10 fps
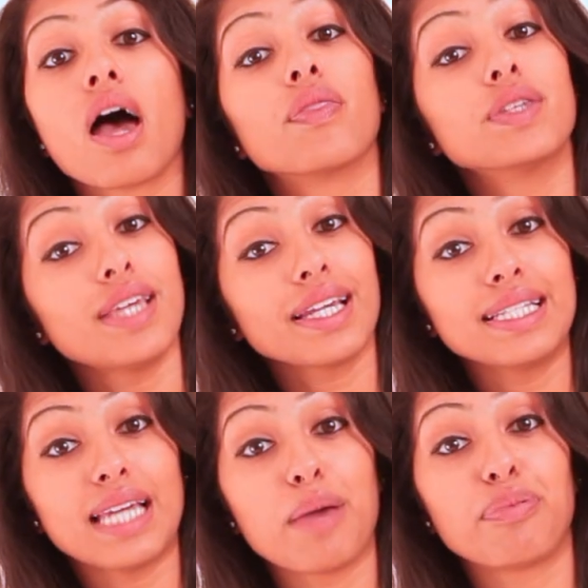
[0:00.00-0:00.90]
The
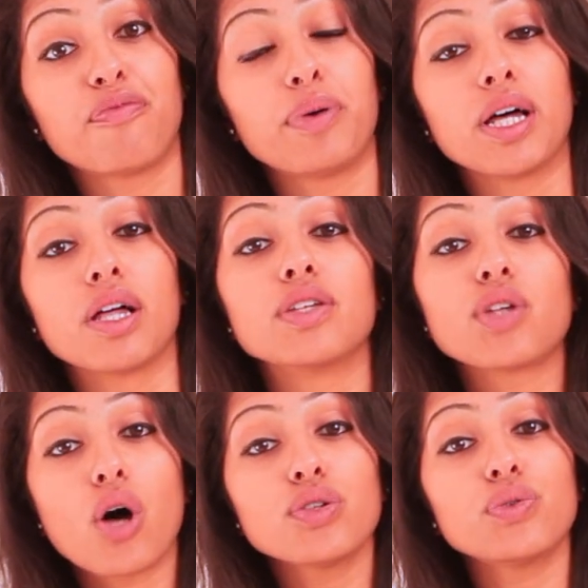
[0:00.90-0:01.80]
second type of pill is
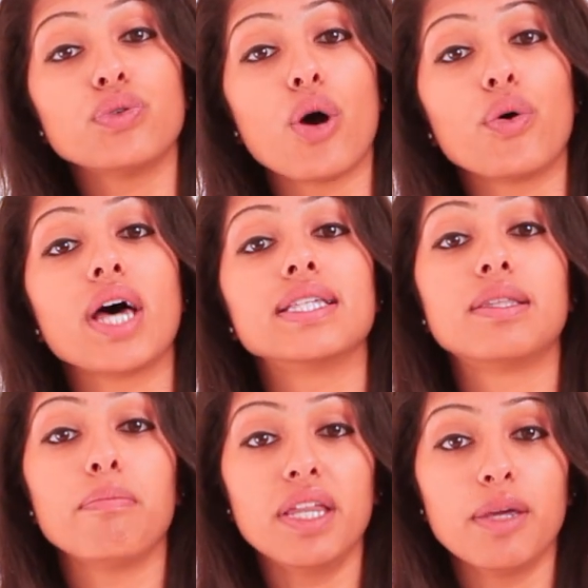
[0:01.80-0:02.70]
also known as
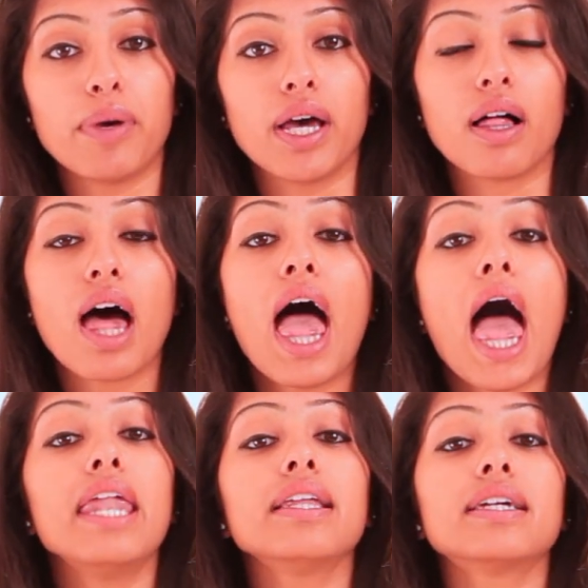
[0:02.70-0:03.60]
the mini pill, and it